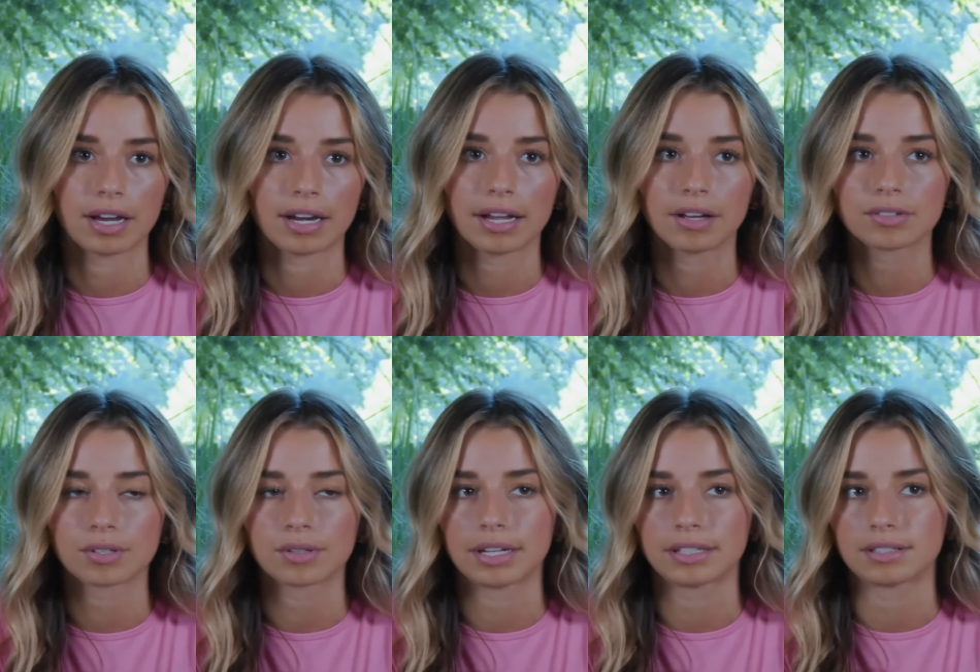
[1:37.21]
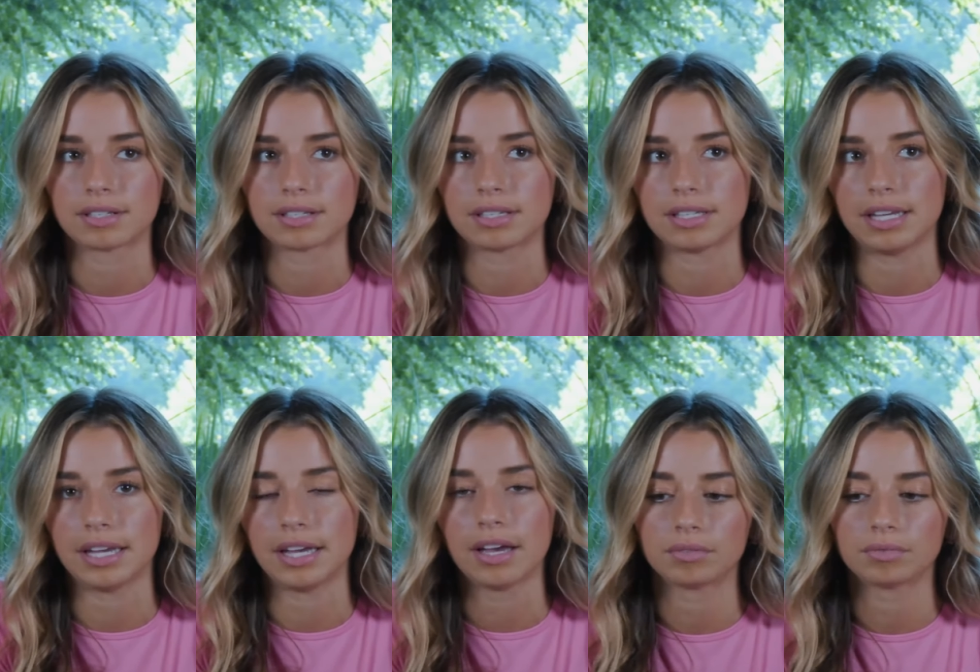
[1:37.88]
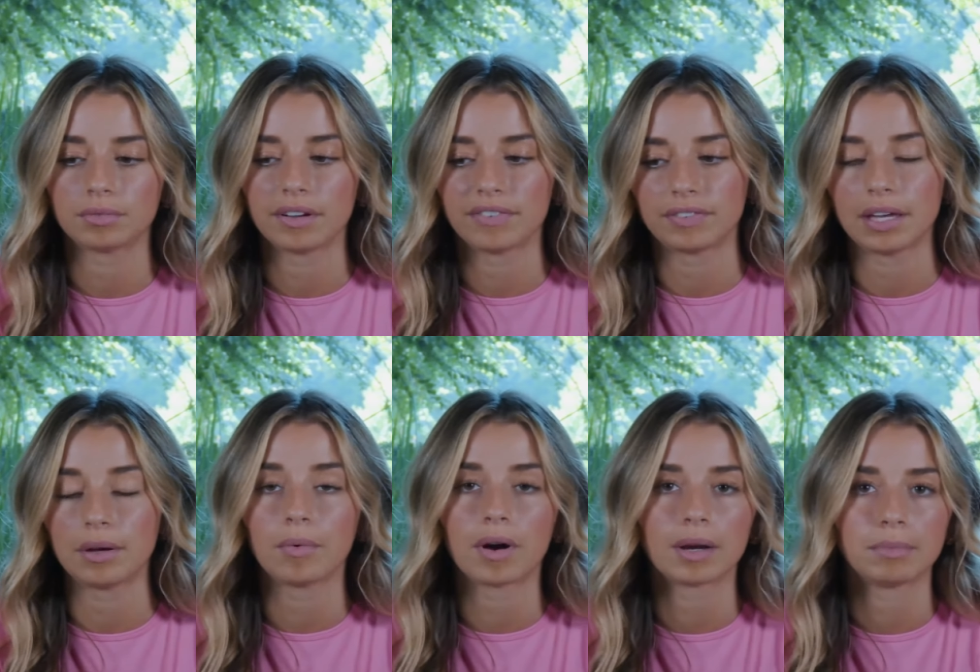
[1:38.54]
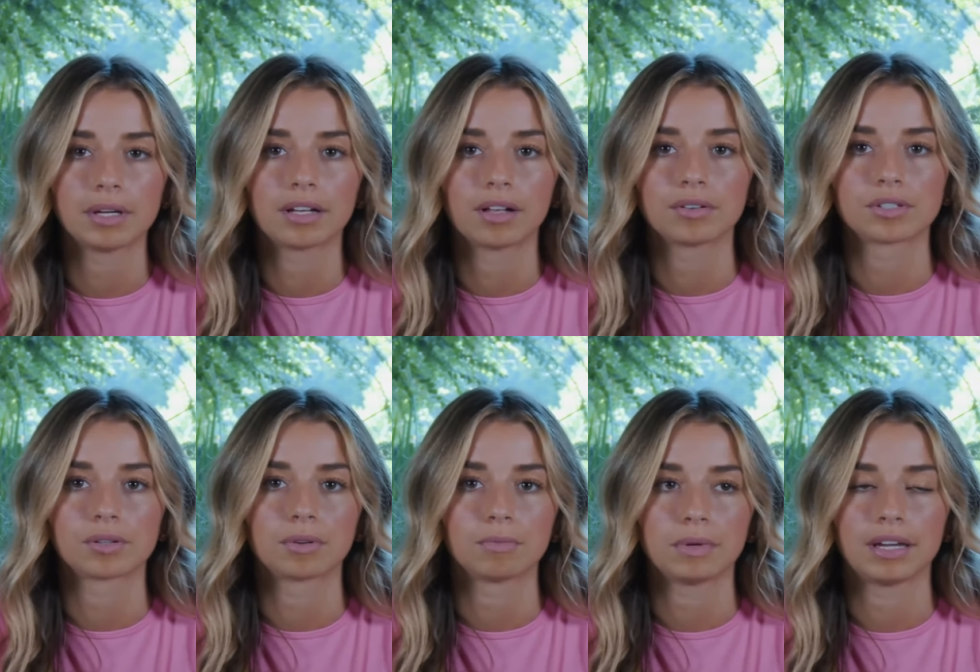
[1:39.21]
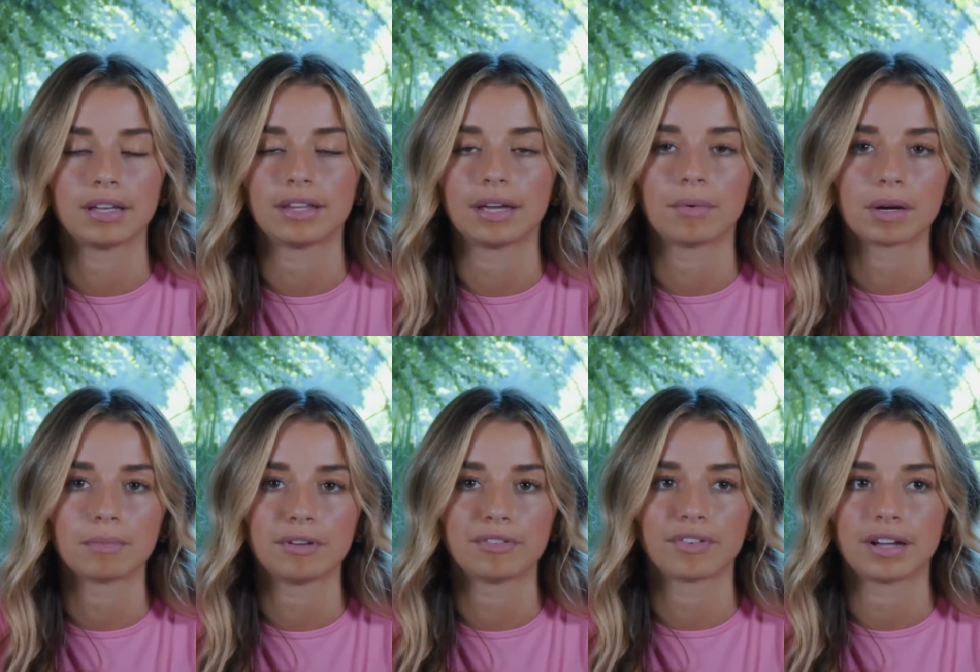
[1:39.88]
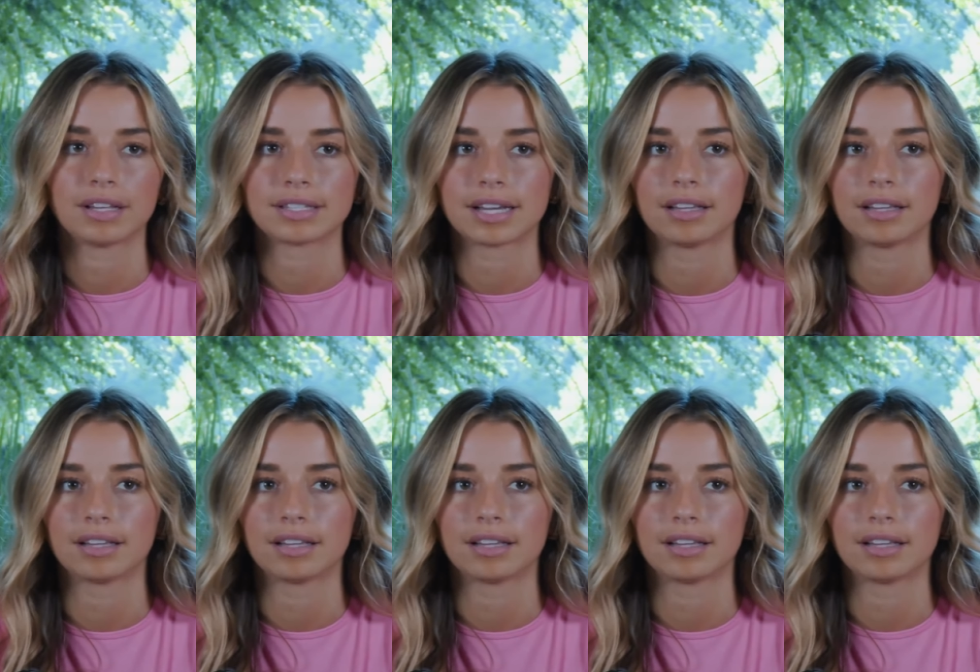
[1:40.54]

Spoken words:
And I also like to see if they want to be closer with me and they want to be friends.